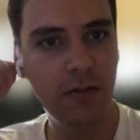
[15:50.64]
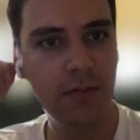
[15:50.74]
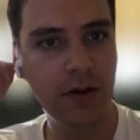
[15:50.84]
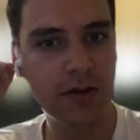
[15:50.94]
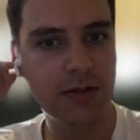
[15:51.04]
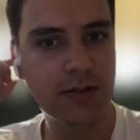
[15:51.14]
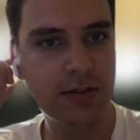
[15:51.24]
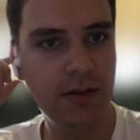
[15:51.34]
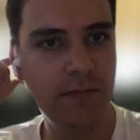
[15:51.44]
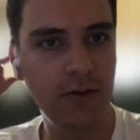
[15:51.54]
Because
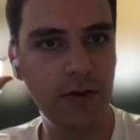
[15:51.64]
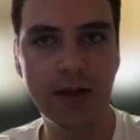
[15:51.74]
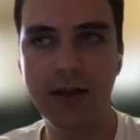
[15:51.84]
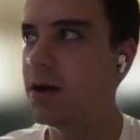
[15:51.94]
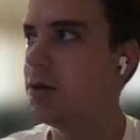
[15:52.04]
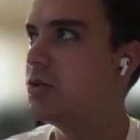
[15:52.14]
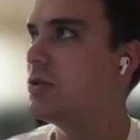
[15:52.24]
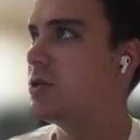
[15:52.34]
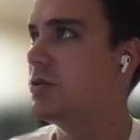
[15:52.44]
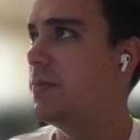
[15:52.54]
if you look at the current
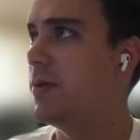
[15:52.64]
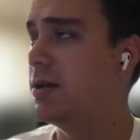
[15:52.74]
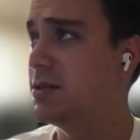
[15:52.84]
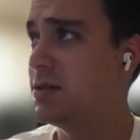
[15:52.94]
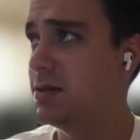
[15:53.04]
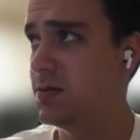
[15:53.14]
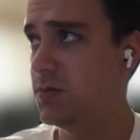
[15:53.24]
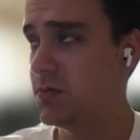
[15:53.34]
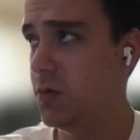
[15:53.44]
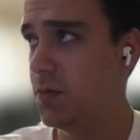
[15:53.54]
treasury balance, it's
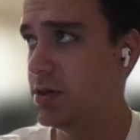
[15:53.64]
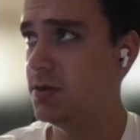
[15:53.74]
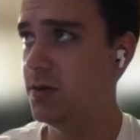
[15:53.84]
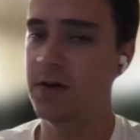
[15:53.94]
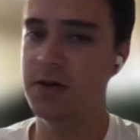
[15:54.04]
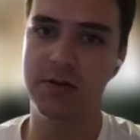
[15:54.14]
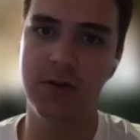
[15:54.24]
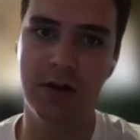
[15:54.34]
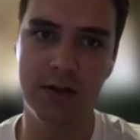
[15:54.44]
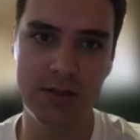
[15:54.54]
almost
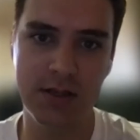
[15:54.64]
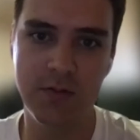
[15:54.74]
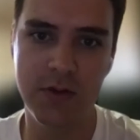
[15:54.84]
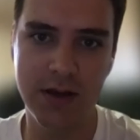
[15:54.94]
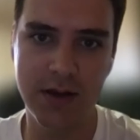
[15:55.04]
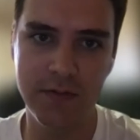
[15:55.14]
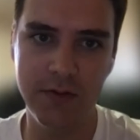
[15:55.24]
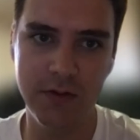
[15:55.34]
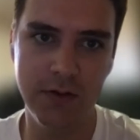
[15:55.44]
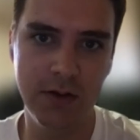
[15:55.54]
$2,000 and we have
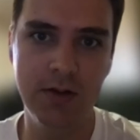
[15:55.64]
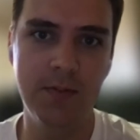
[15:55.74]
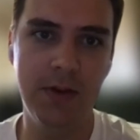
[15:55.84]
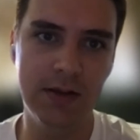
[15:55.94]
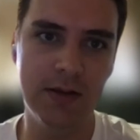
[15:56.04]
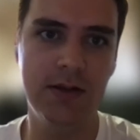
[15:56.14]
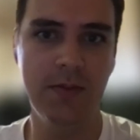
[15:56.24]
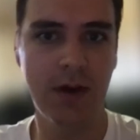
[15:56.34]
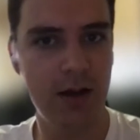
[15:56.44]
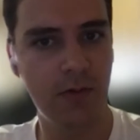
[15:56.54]
to pay the
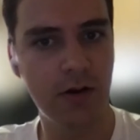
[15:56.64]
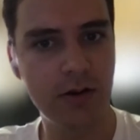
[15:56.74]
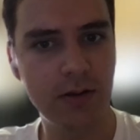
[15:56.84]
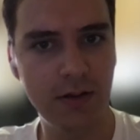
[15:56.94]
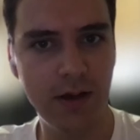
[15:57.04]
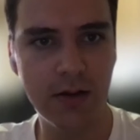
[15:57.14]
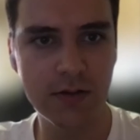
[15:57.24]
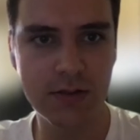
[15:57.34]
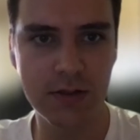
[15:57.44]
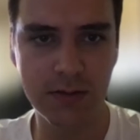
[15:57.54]
team and market the
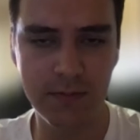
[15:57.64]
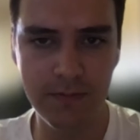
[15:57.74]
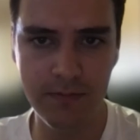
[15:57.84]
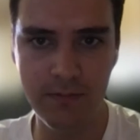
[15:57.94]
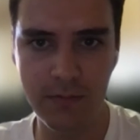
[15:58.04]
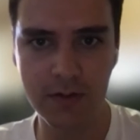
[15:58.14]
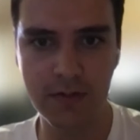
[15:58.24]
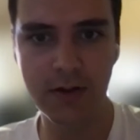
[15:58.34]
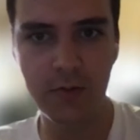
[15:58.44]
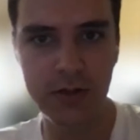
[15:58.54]
DAO. So I
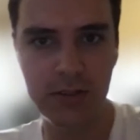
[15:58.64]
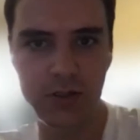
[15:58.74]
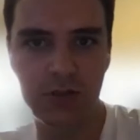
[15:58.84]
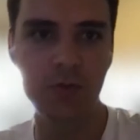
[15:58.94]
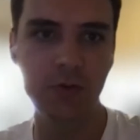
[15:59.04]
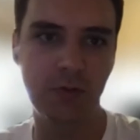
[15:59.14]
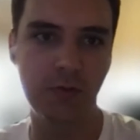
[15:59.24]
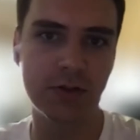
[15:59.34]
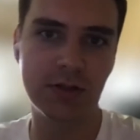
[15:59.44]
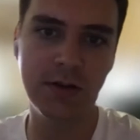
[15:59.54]
think the question is more
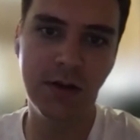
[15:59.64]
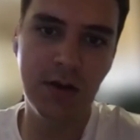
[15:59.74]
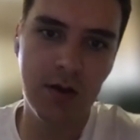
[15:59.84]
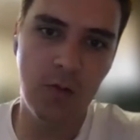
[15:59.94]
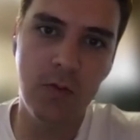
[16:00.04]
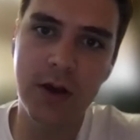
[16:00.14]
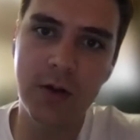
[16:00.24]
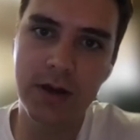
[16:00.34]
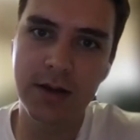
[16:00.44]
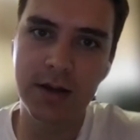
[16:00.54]
towards where are
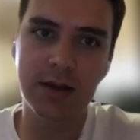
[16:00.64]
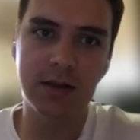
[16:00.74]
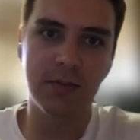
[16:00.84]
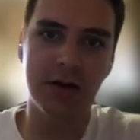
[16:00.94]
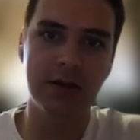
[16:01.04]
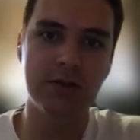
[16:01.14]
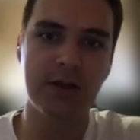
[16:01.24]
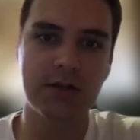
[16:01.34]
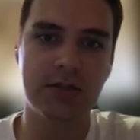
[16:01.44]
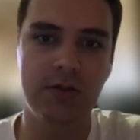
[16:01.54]
we going to get the money to
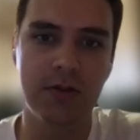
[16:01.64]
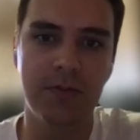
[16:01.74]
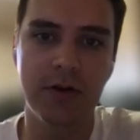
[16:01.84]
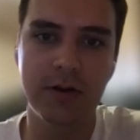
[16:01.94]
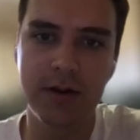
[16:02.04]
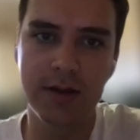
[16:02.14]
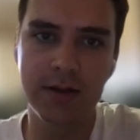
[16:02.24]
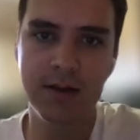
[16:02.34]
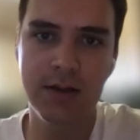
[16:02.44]
actually do the marketing?